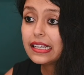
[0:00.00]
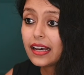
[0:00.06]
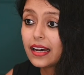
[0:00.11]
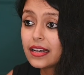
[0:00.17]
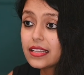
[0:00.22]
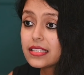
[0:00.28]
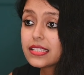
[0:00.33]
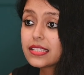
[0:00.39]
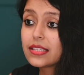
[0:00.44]

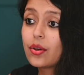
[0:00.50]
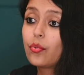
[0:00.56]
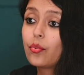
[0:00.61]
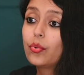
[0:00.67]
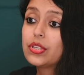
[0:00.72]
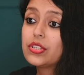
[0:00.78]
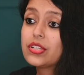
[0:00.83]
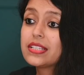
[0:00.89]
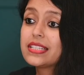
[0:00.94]
glass,
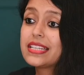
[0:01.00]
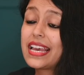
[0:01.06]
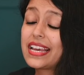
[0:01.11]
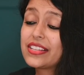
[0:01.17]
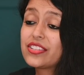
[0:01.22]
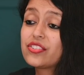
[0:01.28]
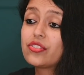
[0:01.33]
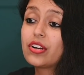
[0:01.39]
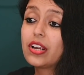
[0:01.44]
which is
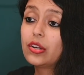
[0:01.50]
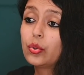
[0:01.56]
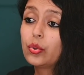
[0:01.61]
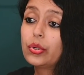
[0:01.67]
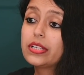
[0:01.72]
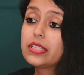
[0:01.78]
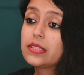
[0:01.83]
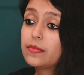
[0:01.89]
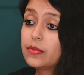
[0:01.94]
extra low
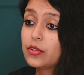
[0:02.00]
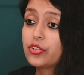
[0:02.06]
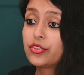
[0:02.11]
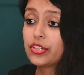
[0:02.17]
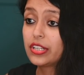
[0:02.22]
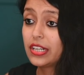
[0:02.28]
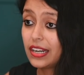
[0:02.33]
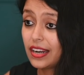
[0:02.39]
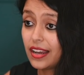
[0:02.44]

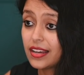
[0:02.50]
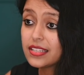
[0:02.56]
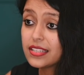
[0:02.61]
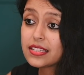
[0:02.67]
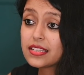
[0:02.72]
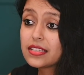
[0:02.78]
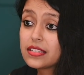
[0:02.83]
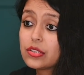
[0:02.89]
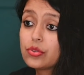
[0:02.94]
dispersion glass,
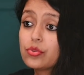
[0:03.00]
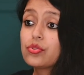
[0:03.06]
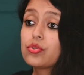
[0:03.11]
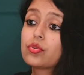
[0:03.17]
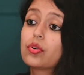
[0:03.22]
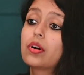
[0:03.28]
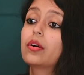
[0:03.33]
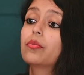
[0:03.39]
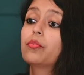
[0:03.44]
is used
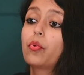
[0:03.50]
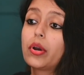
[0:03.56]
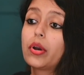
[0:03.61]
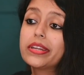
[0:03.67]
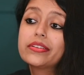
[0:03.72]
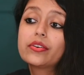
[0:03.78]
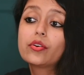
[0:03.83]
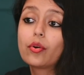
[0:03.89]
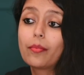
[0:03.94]
to
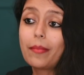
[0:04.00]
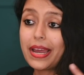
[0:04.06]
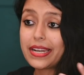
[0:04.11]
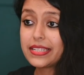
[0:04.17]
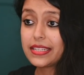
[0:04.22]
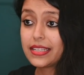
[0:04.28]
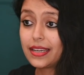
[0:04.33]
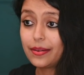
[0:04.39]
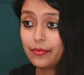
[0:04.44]
avoid
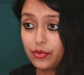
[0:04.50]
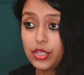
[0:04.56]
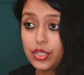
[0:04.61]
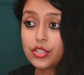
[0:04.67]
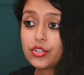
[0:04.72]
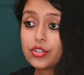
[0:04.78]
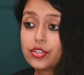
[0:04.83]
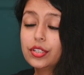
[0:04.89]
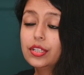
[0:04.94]
chromatic
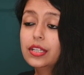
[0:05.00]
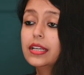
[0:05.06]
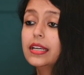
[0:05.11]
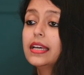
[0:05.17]
aberration.